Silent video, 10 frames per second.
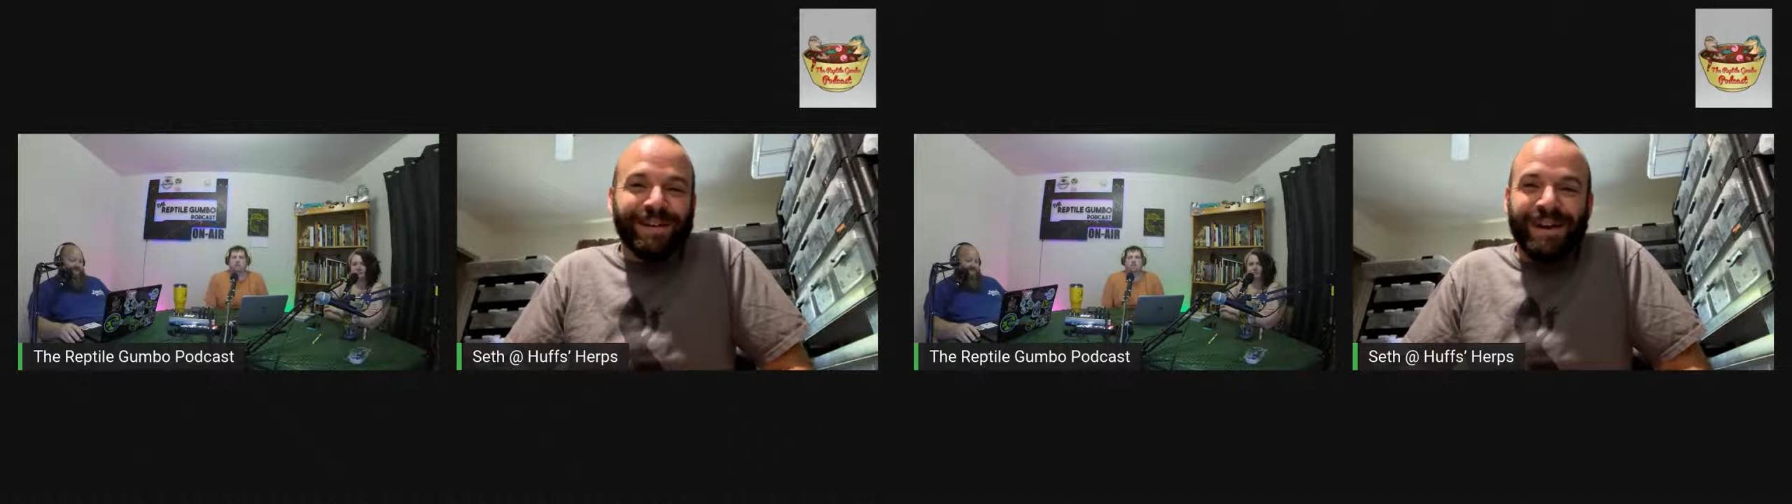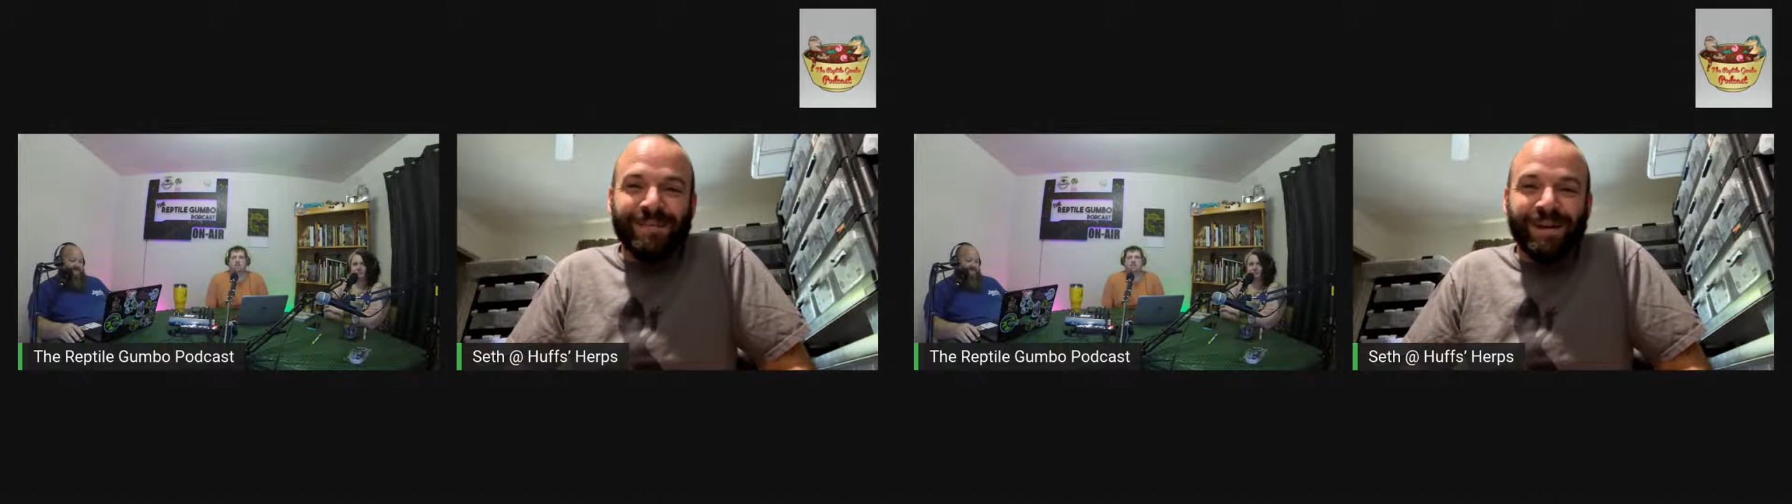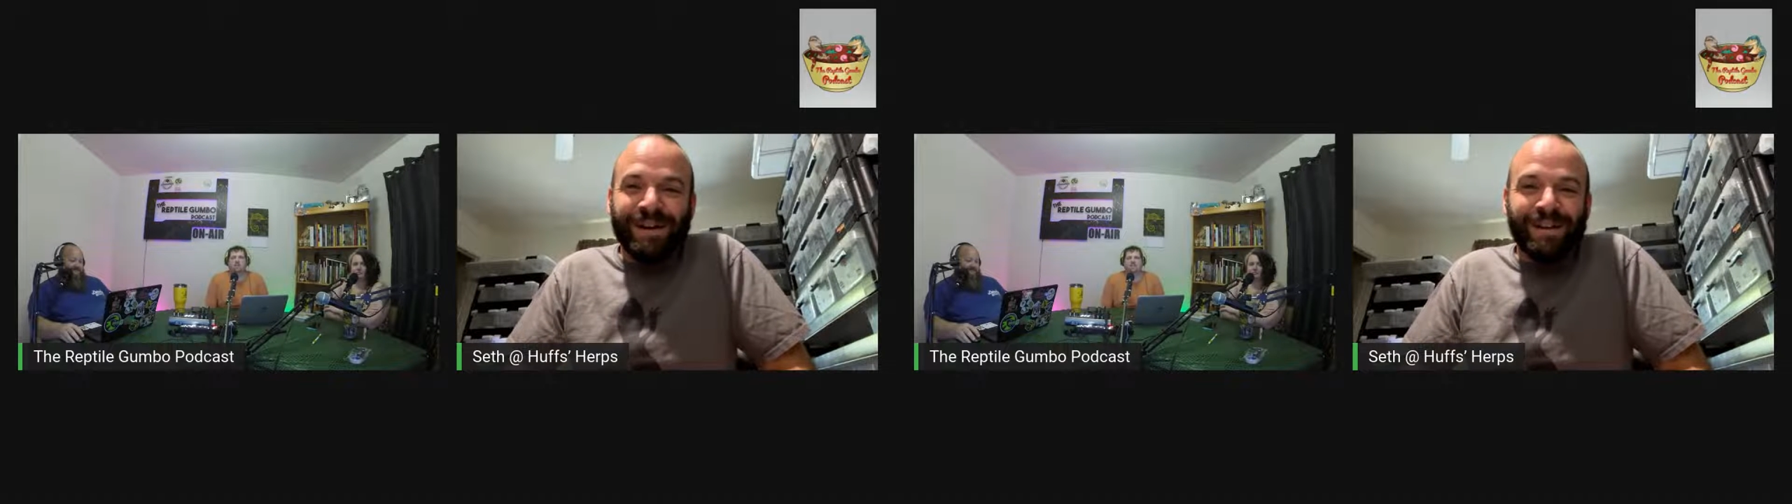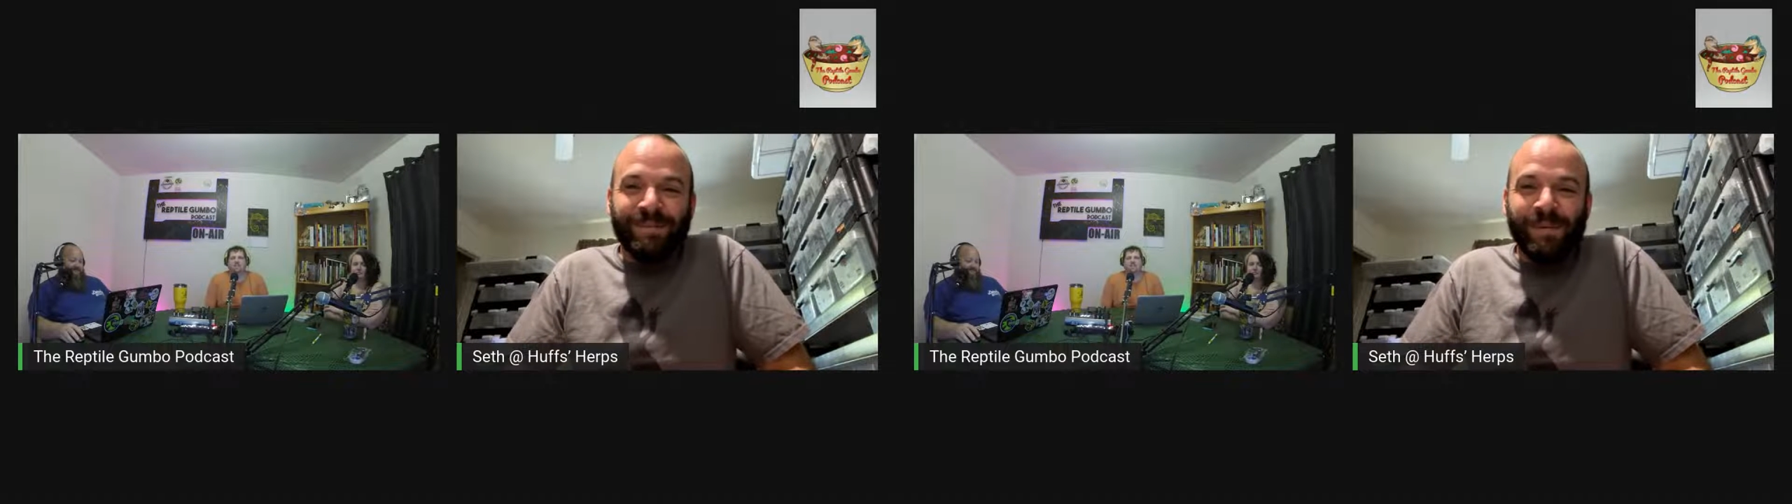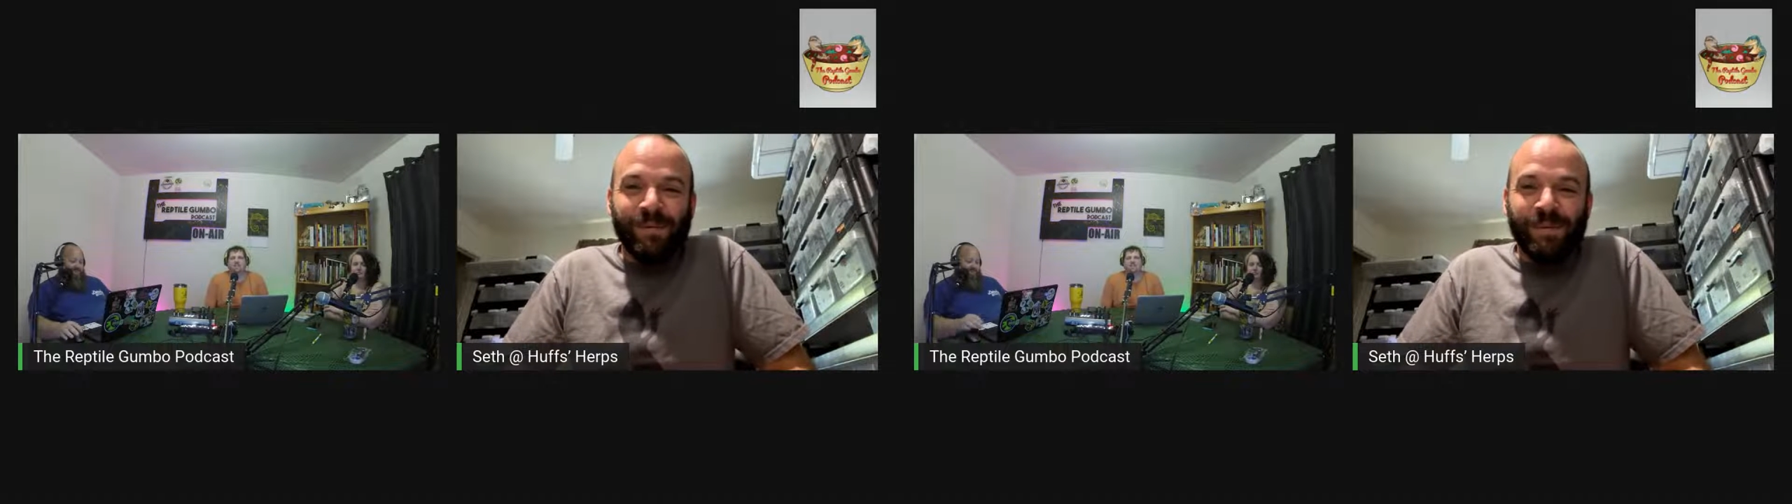kind of money that
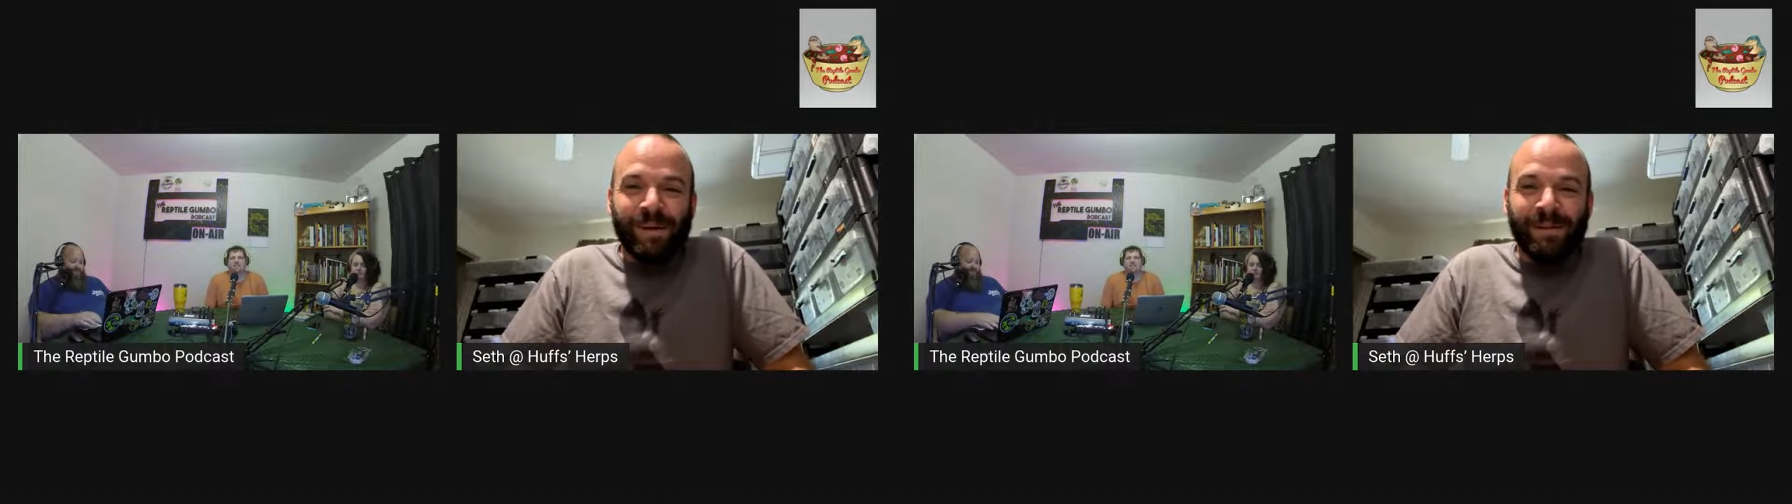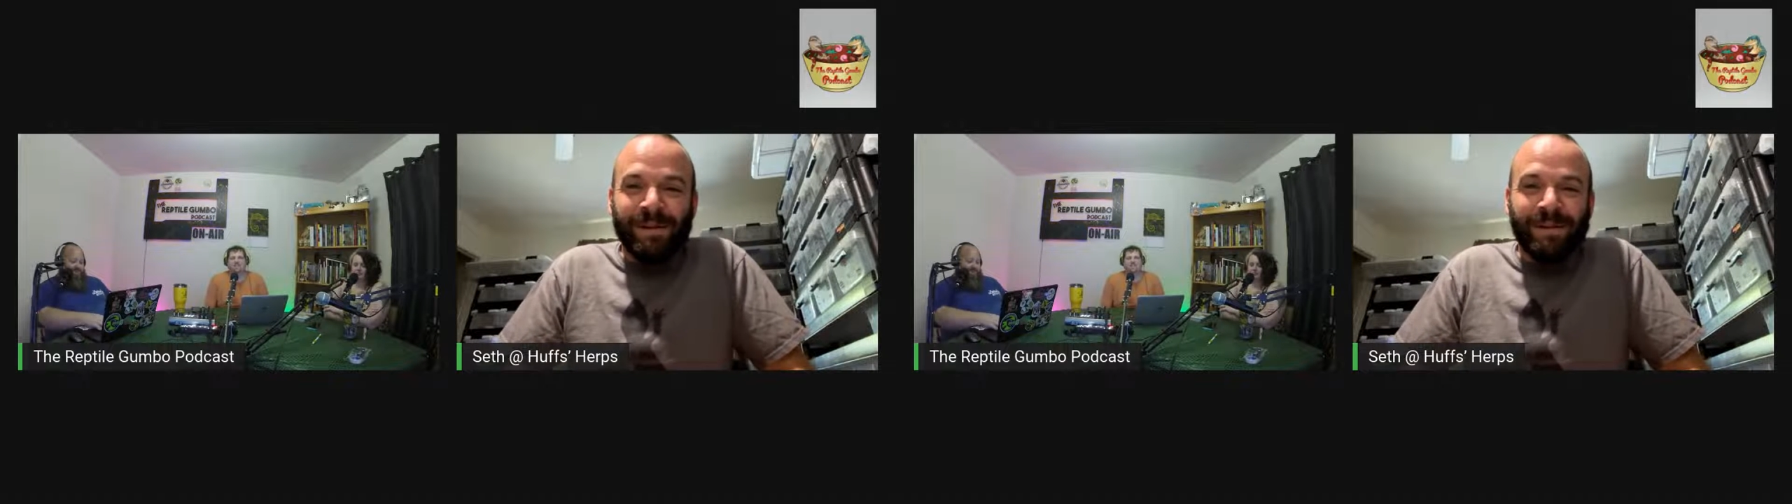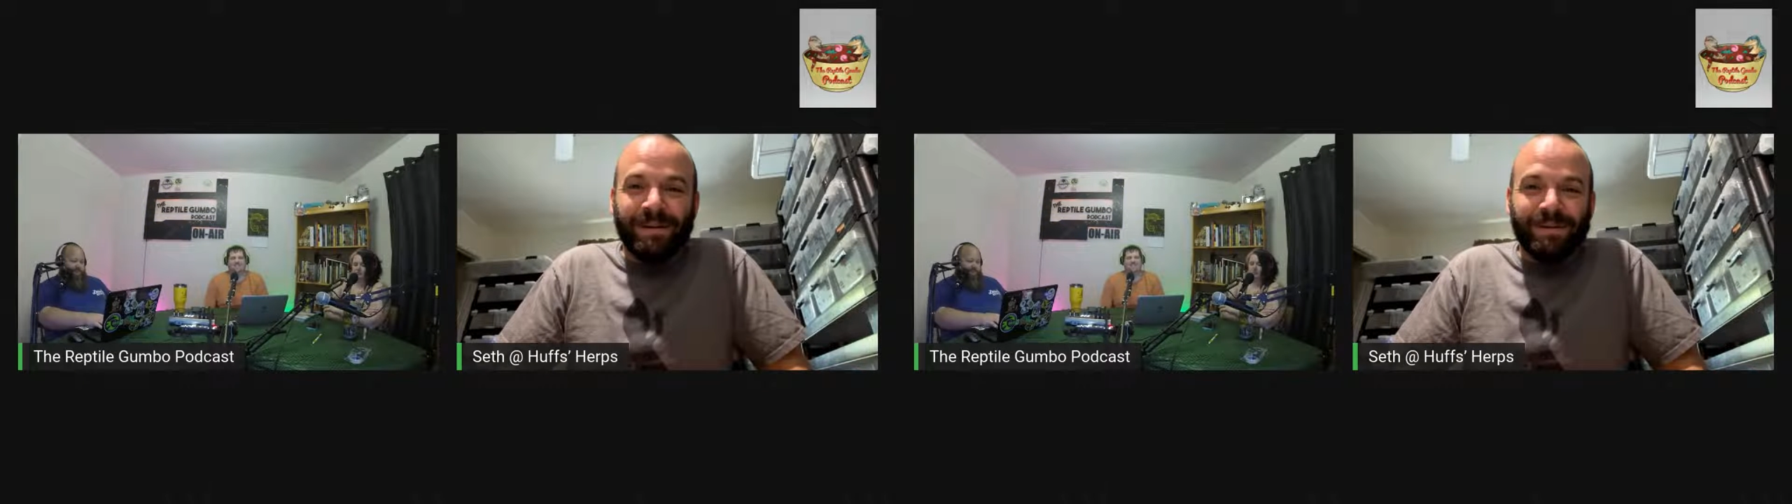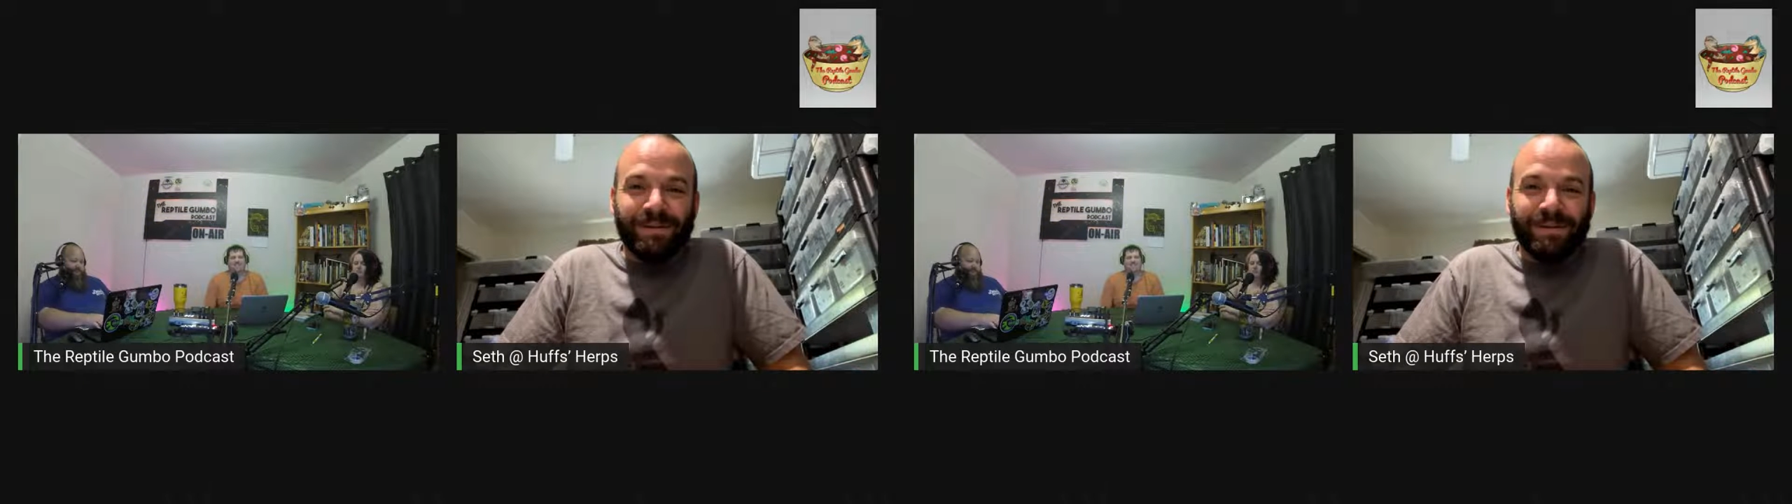people would probably,